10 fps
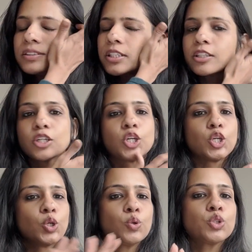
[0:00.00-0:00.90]
there's a
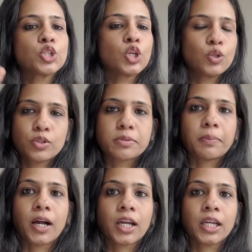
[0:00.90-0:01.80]
huge
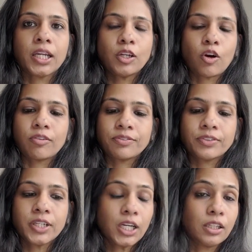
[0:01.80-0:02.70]
market of
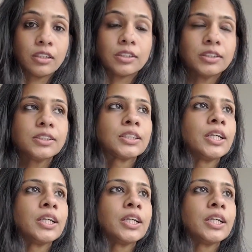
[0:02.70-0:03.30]
colors,